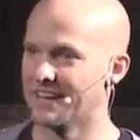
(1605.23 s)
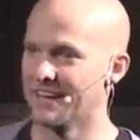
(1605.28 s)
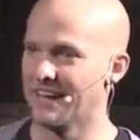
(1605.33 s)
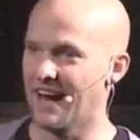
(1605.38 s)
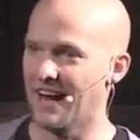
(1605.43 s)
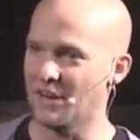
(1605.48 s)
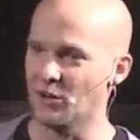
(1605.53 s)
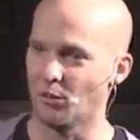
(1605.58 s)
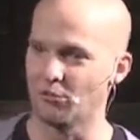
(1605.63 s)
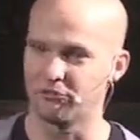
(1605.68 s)

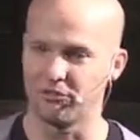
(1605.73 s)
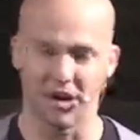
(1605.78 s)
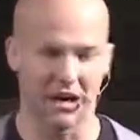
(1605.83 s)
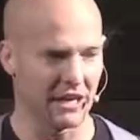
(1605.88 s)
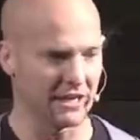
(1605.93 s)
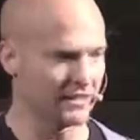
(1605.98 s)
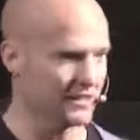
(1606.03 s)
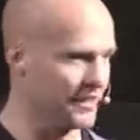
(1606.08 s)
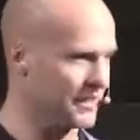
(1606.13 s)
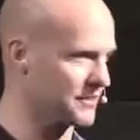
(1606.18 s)
I go
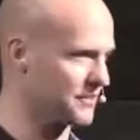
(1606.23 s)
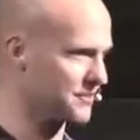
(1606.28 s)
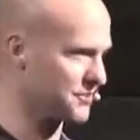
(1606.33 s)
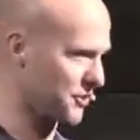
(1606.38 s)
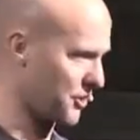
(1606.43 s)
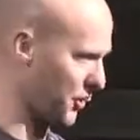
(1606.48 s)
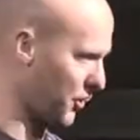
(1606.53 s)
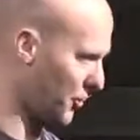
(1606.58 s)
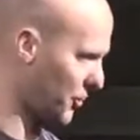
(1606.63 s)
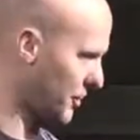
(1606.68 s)
find like the
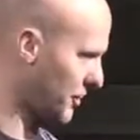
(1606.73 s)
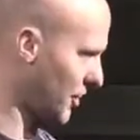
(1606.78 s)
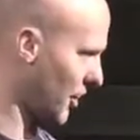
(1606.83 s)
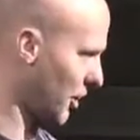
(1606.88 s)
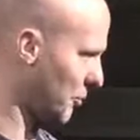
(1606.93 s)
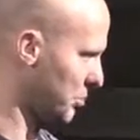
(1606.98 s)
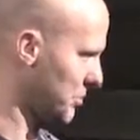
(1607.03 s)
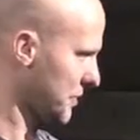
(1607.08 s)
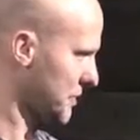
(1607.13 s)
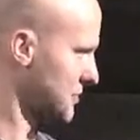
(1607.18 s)
security
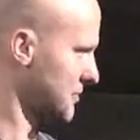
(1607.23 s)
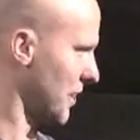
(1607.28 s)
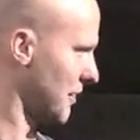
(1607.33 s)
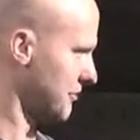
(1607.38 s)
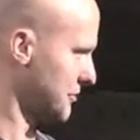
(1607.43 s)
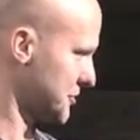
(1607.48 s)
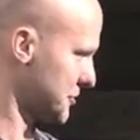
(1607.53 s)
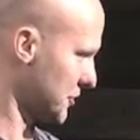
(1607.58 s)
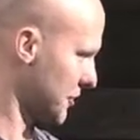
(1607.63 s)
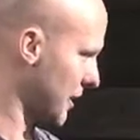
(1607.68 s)
guard, police
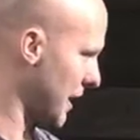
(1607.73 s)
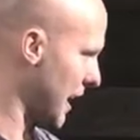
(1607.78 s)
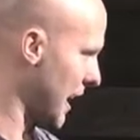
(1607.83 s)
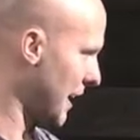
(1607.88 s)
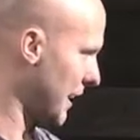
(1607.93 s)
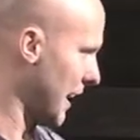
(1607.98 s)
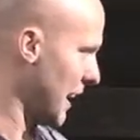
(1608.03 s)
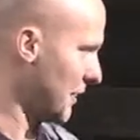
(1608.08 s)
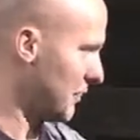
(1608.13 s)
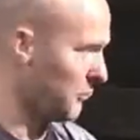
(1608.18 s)
officer guy,
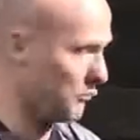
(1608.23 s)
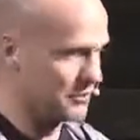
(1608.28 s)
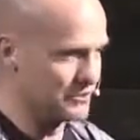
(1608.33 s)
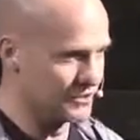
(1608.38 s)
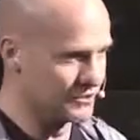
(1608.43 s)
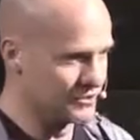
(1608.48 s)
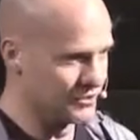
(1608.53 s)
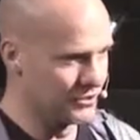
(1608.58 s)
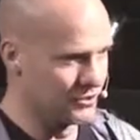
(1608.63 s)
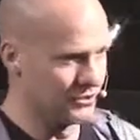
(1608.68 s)
and I don't know what to
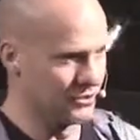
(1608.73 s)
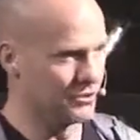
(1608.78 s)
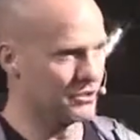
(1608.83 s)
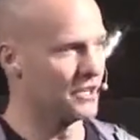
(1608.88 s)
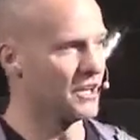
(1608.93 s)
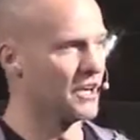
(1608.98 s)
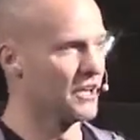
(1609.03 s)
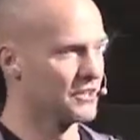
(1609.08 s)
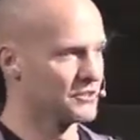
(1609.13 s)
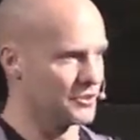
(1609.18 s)
do, and
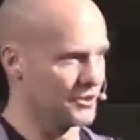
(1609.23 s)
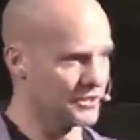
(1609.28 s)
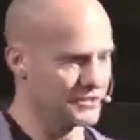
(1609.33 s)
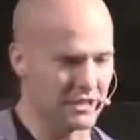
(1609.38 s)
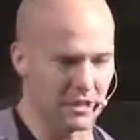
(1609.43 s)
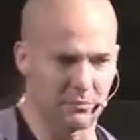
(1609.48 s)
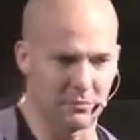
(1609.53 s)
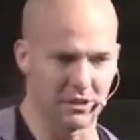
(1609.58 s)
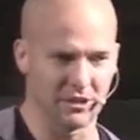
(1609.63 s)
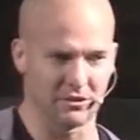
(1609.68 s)
so they
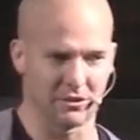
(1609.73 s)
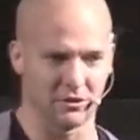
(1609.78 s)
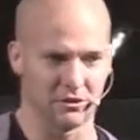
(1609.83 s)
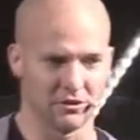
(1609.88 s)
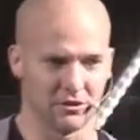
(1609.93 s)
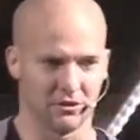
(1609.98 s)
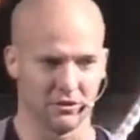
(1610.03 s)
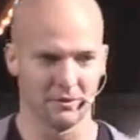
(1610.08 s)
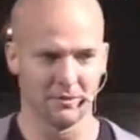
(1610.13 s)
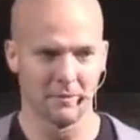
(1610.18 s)
take me in their
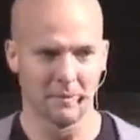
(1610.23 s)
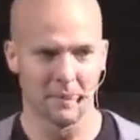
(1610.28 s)
little